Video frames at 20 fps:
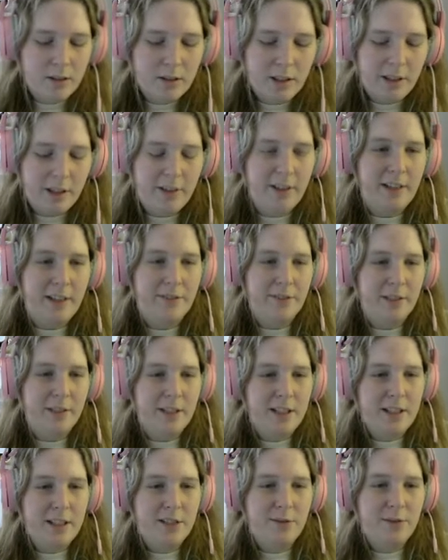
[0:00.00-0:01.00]
Alright, for
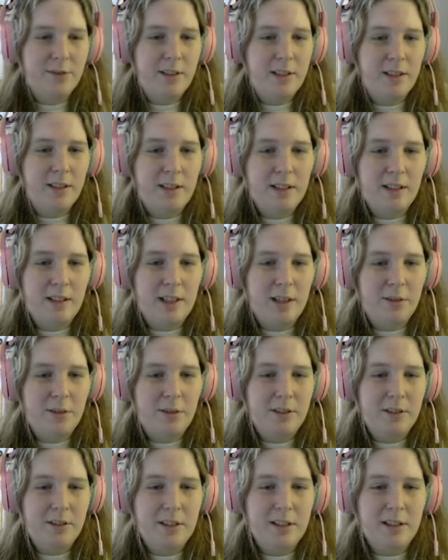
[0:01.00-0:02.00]
this one, I
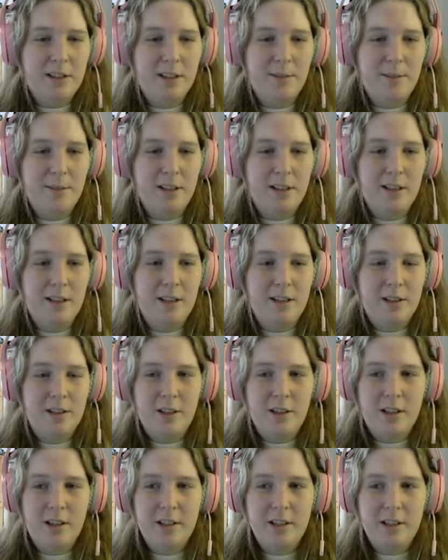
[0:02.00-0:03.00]
will summon
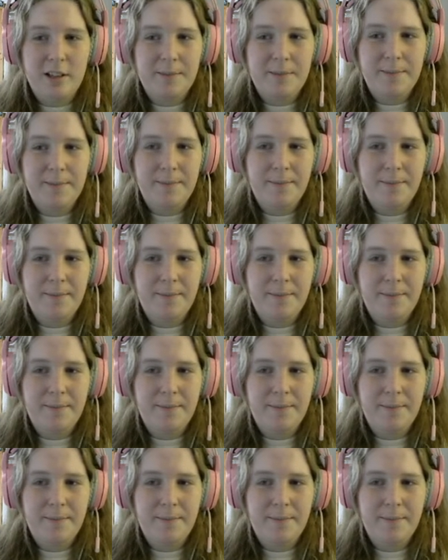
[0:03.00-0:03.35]
Ashara.